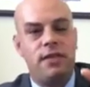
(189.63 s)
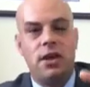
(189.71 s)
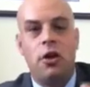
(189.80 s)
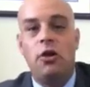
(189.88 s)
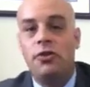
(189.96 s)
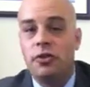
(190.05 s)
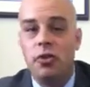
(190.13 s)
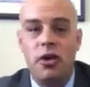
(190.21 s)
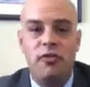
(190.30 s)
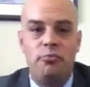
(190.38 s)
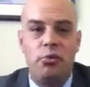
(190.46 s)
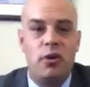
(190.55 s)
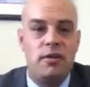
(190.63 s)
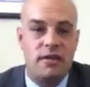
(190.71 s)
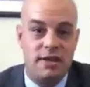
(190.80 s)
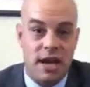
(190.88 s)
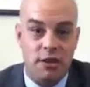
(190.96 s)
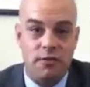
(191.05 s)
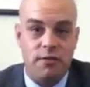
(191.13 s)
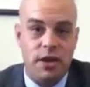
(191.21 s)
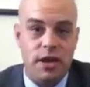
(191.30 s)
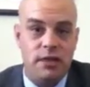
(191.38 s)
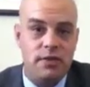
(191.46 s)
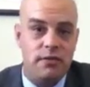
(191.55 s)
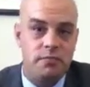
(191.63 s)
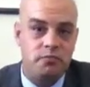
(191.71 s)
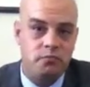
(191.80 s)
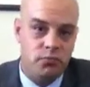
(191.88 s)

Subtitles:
the altar of burnt sacrifice.